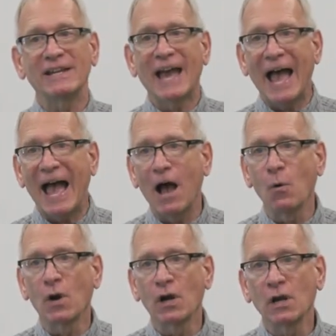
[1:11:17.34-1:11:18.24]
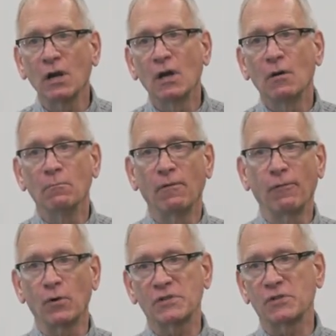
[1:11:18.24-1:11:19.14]
an hour
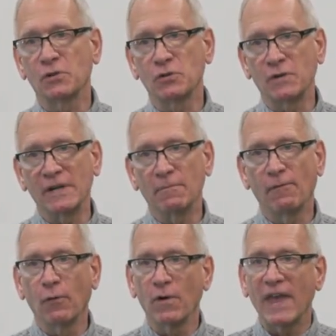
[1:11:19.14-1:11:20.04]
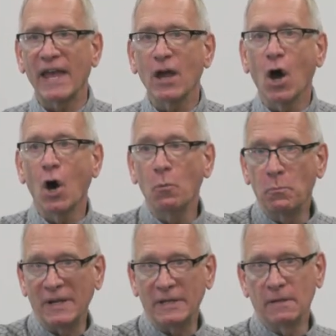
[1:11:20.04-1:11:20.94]
before surgery, before they
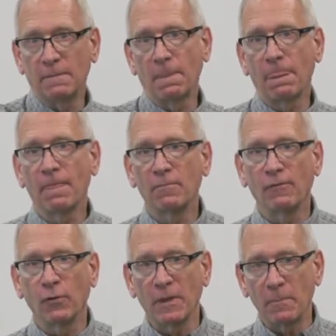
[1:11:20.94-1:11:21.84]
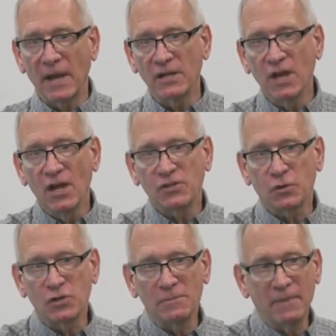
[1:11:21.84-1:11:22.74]
open, before the
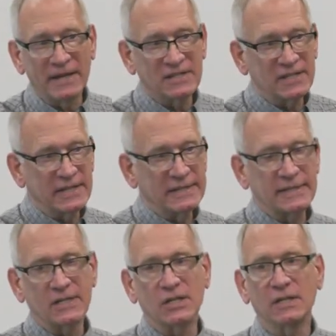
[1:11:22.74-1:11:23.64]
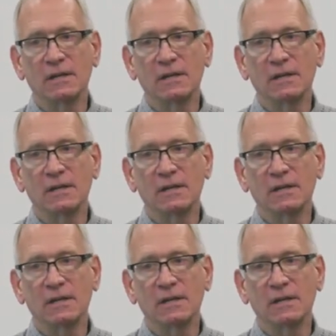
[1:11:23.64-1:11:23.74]
surgeon makes the incision,